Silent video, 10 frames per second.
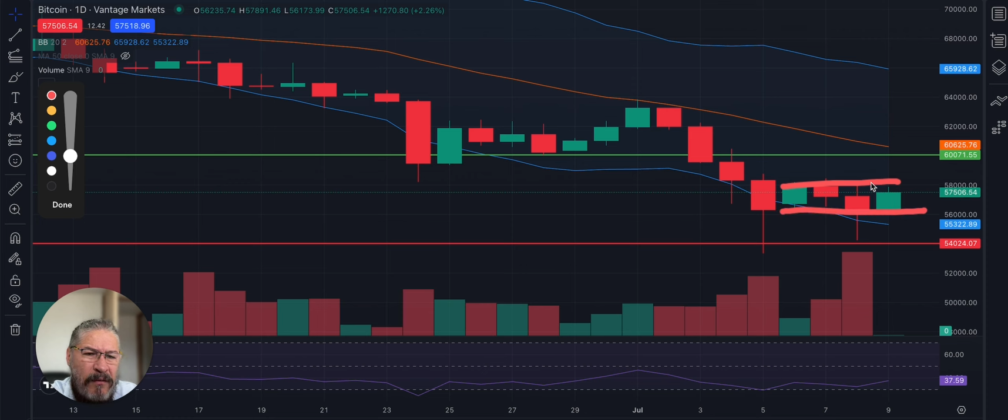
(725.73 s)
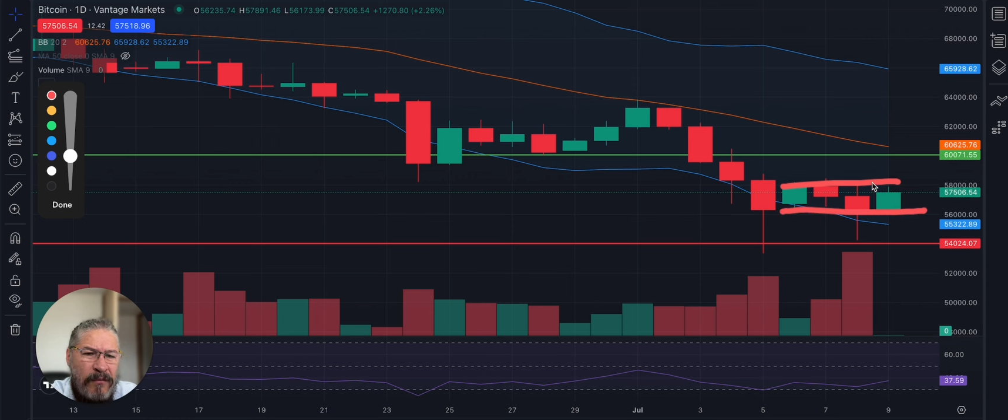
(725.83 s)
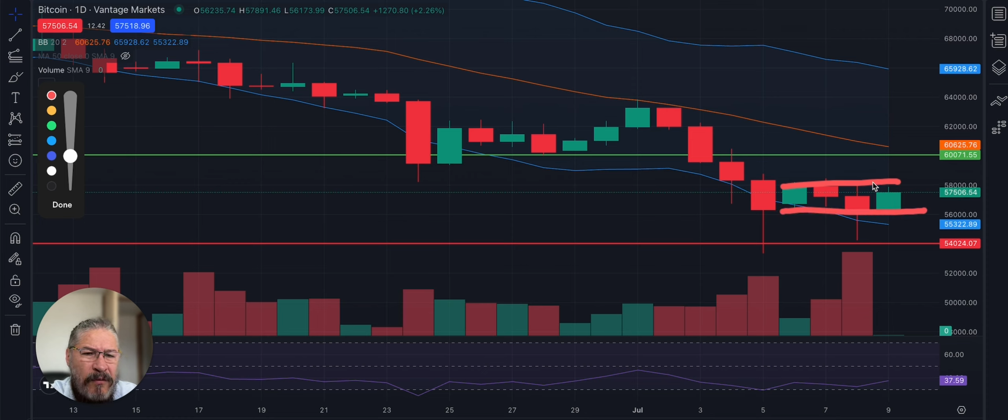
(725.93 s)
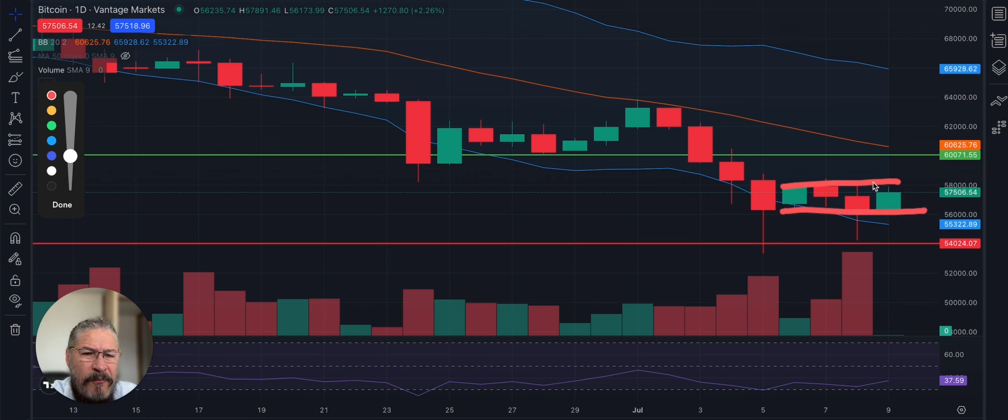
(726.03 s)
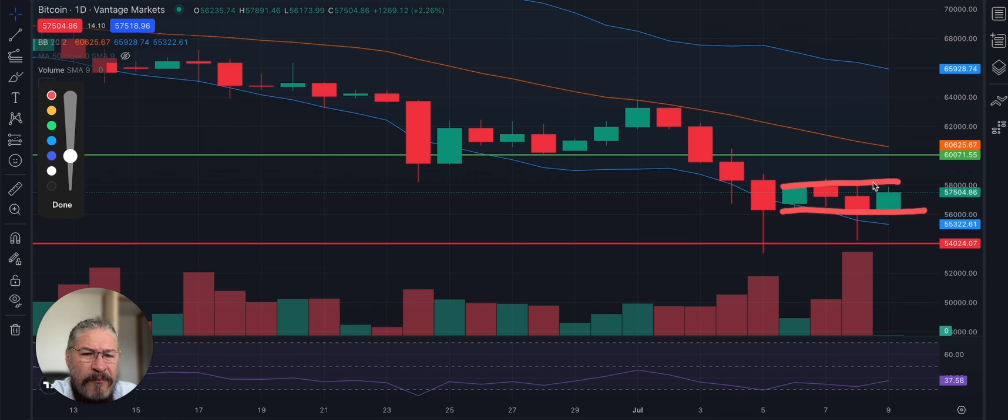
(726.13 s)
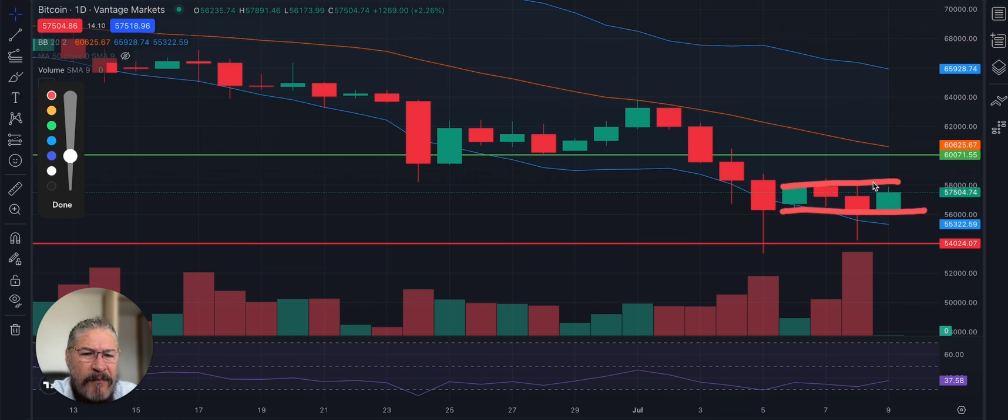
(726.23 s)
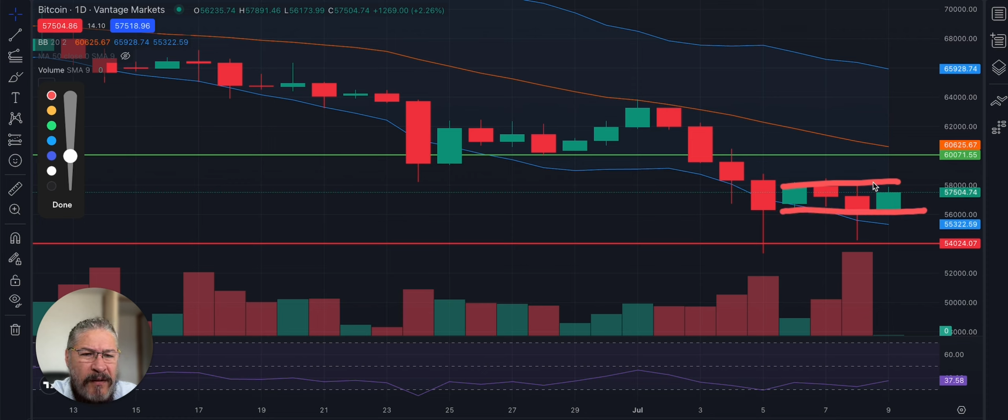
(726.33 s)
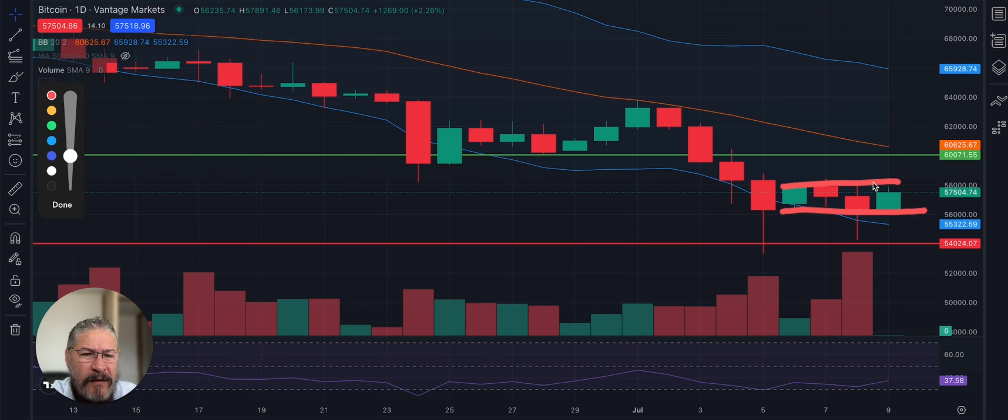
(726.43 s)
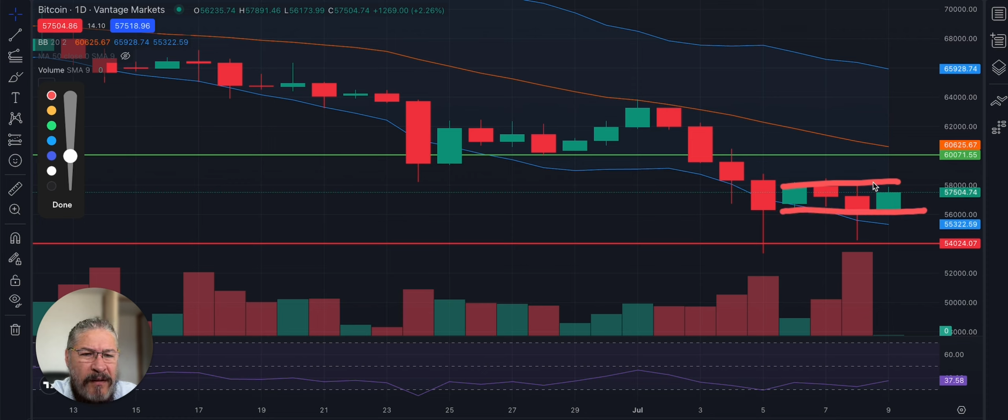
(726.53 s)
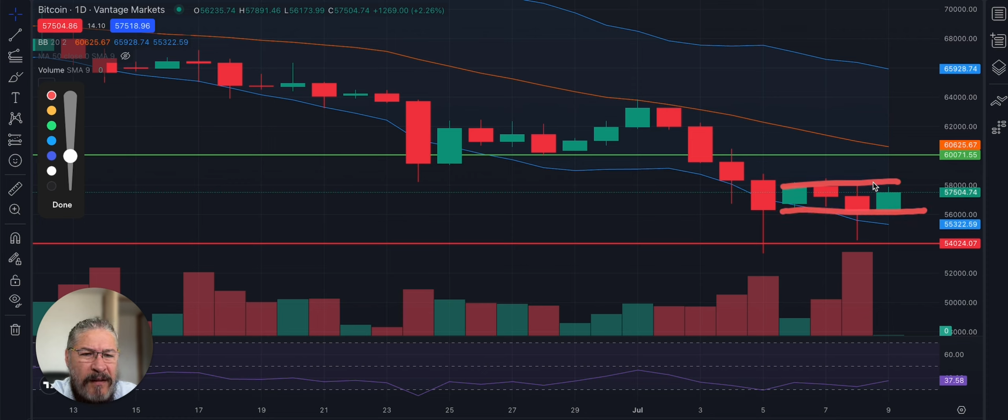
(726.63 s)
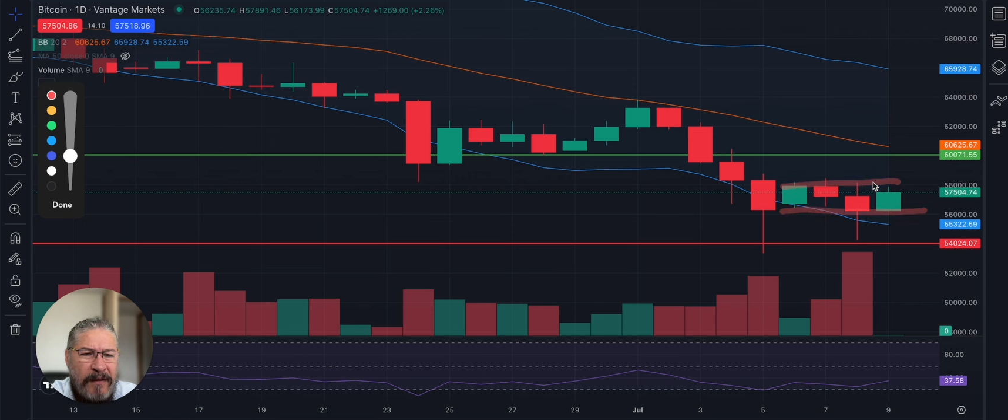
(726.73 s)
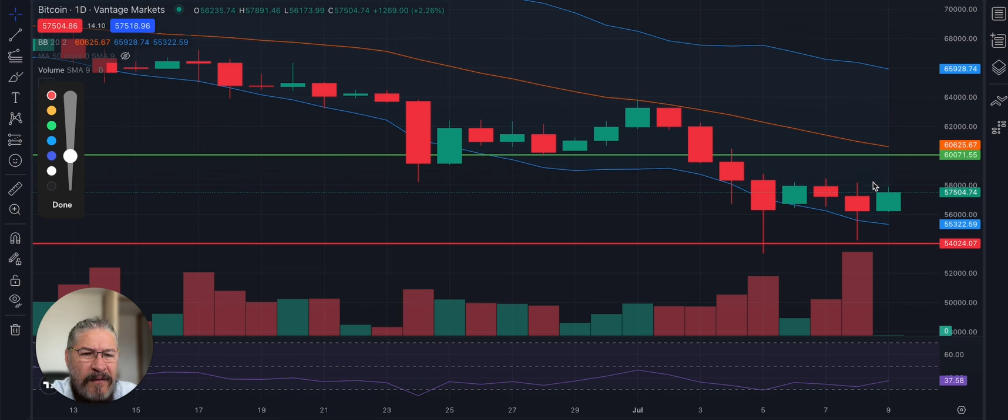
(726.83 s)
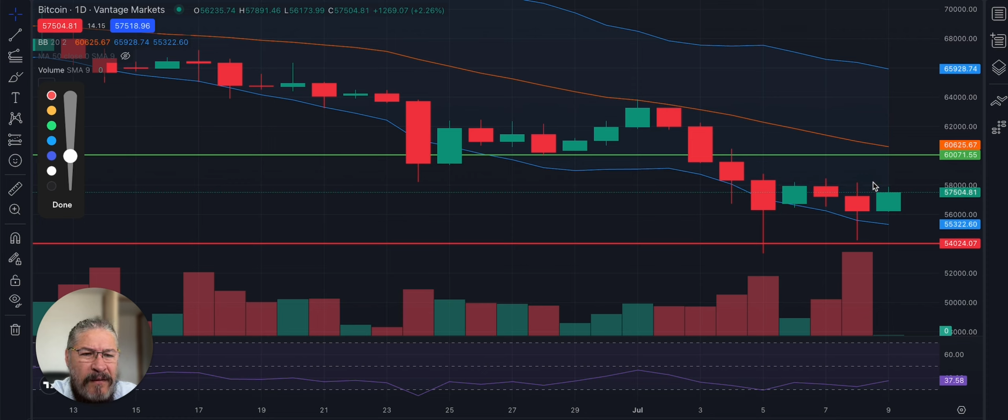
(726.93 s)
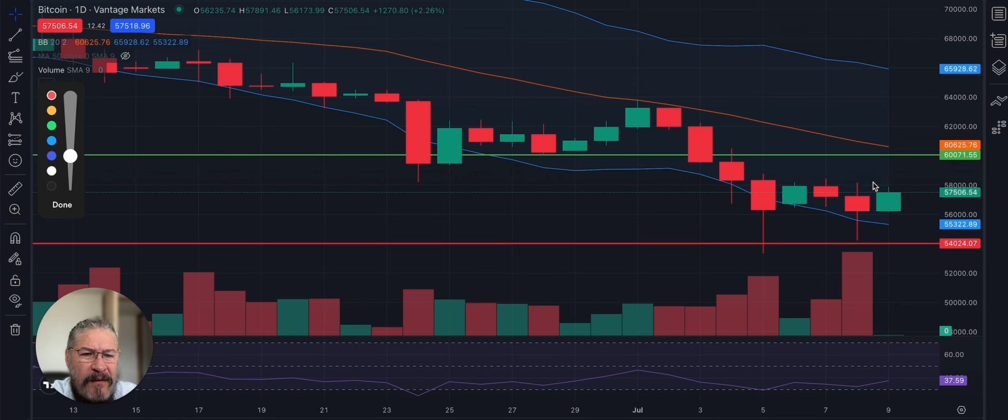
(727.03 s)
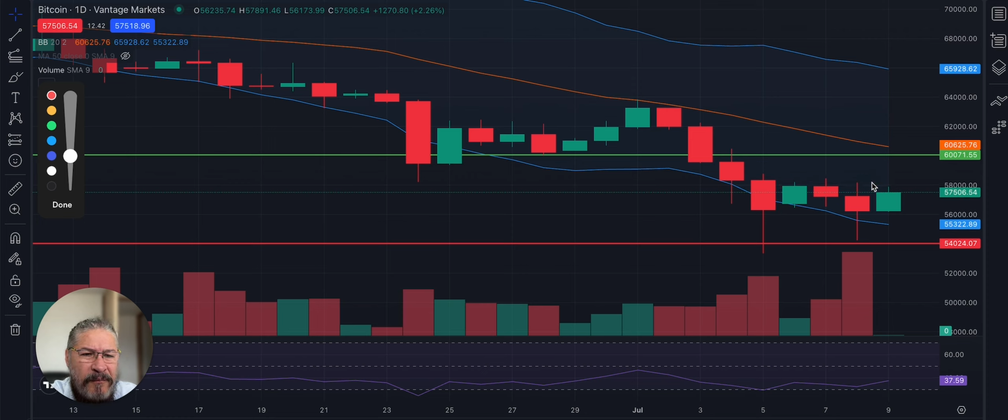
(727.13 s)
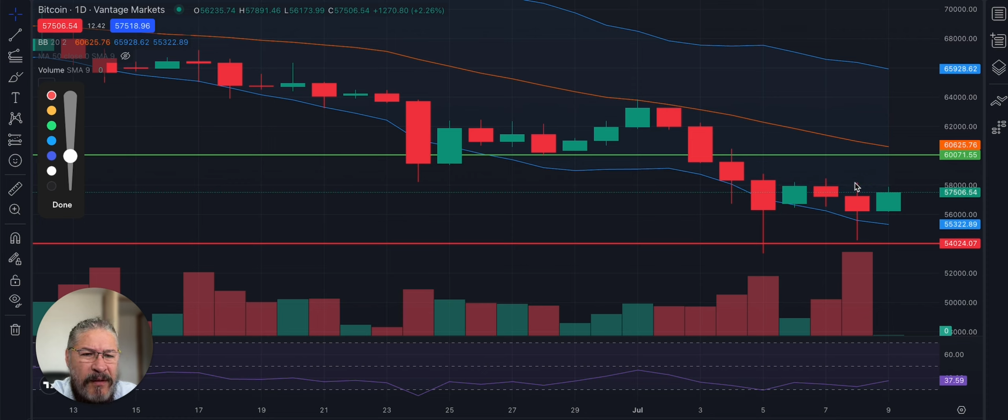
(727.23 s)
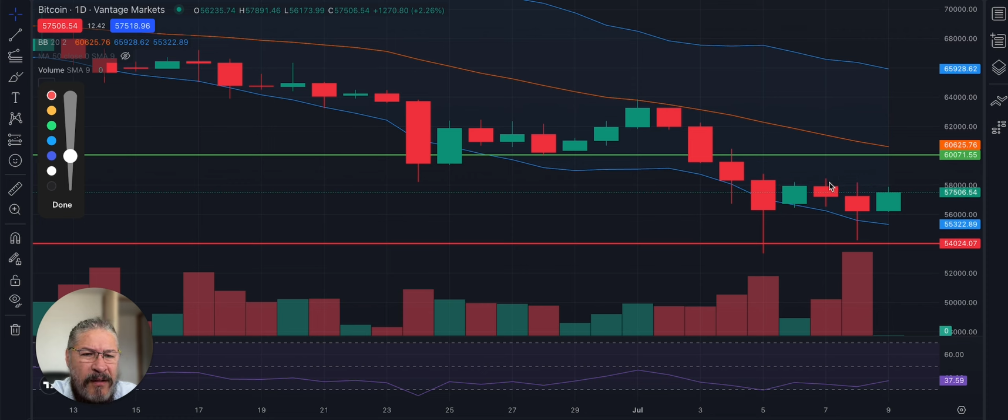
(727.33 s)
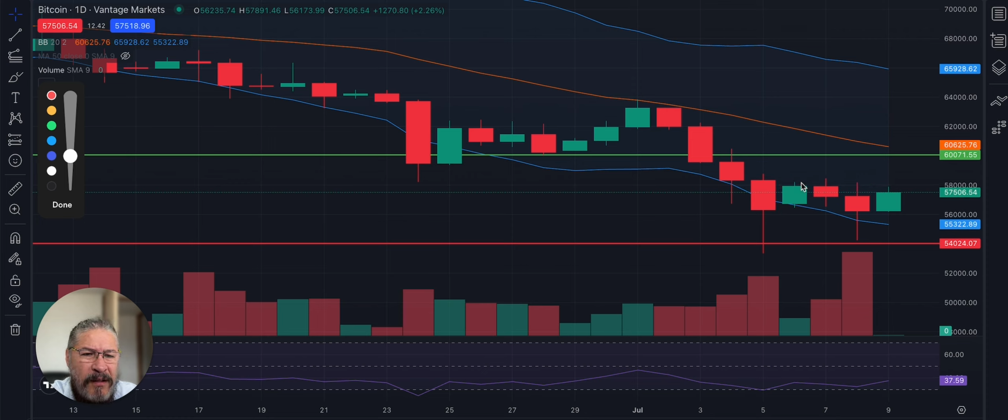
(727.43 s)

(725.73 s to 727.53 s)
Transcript: So let's see